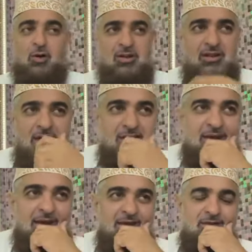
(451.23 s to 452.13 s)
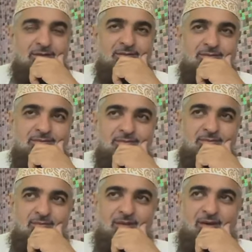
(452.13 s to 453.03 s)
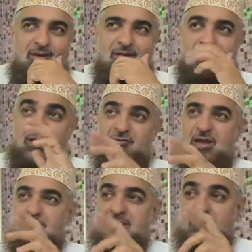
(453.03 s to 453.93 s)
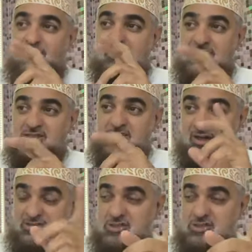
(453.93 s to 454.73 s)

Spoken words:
But on the other hand, if I am giving this